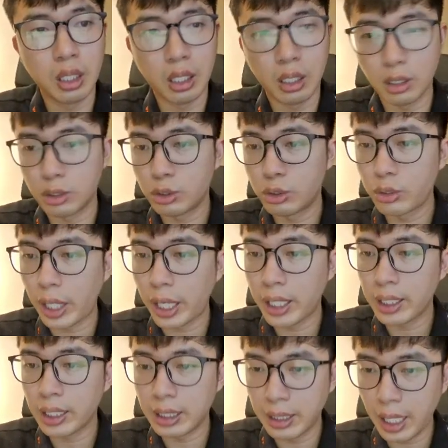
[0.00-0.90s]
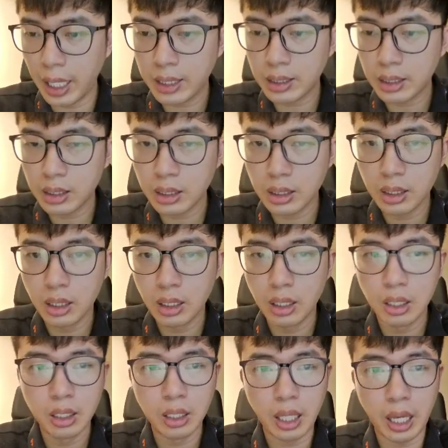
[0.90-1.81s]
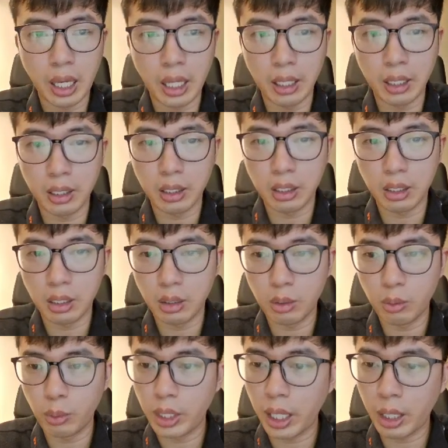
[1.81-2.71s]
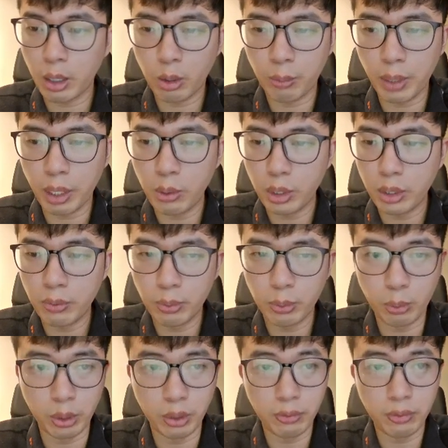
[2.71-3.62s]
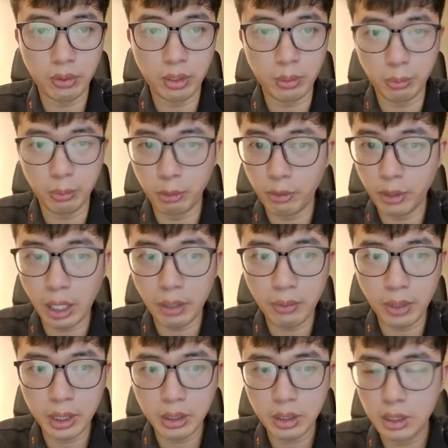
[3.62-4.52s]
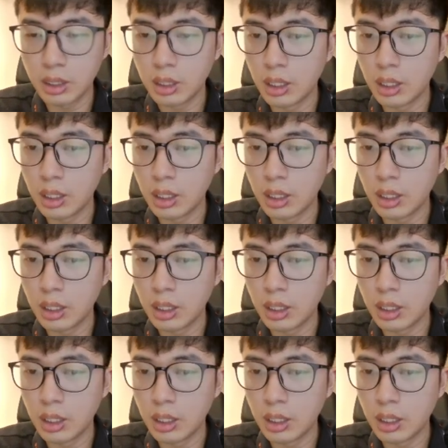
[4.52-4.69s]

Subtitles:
strength index, and we can combine it with a moving average.